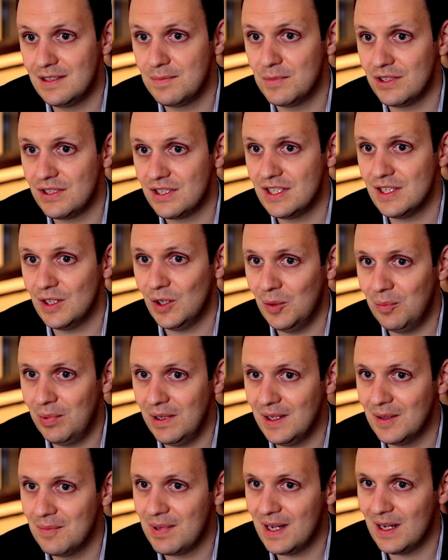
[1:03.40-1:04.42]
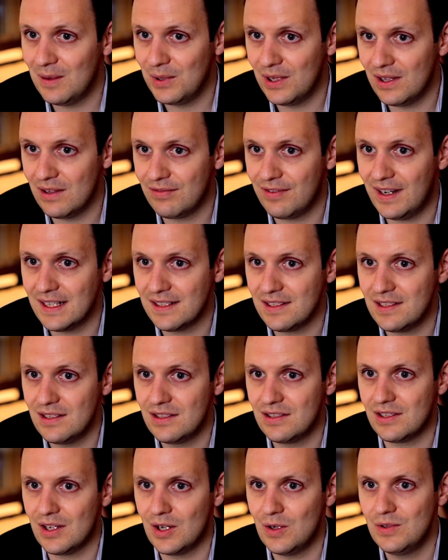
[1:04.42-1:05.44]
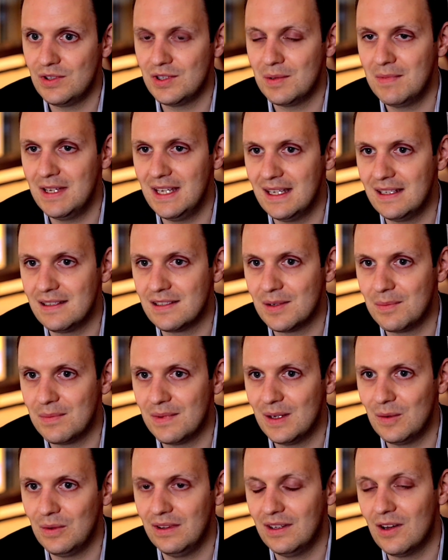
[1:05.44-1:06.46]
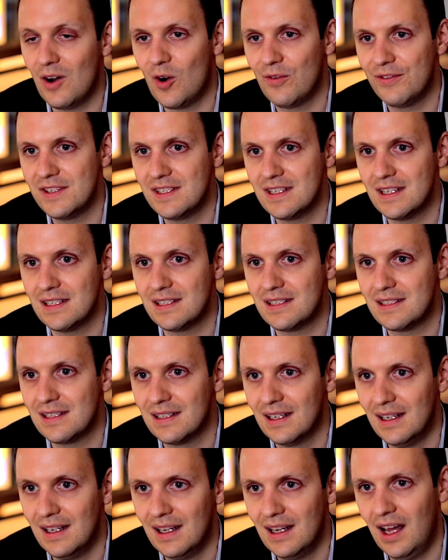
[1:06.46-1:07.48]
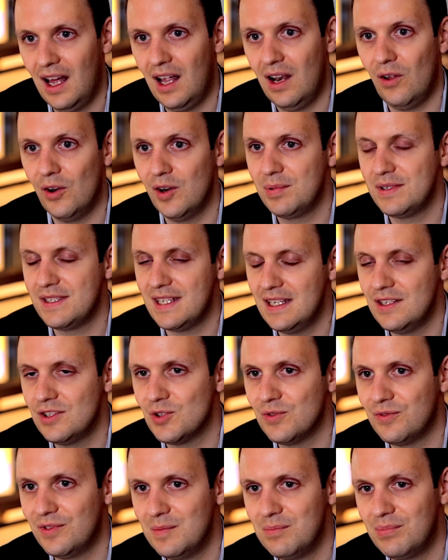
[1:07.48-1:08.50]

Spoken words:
as much as it could be compared to other factors. So to me it's something that offers us a lot of potential for